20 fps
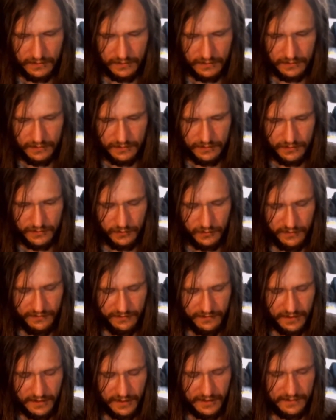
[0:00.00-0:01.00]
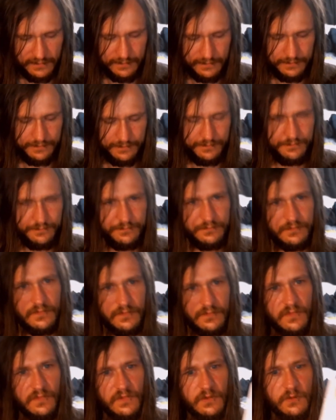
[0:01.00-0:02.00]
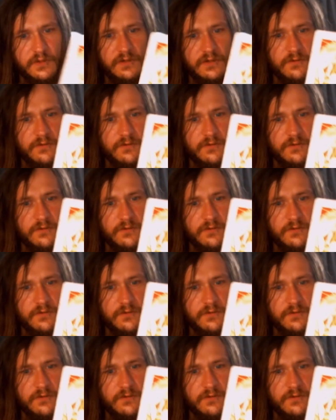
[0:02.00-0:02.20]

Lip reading: So we've got the Queen of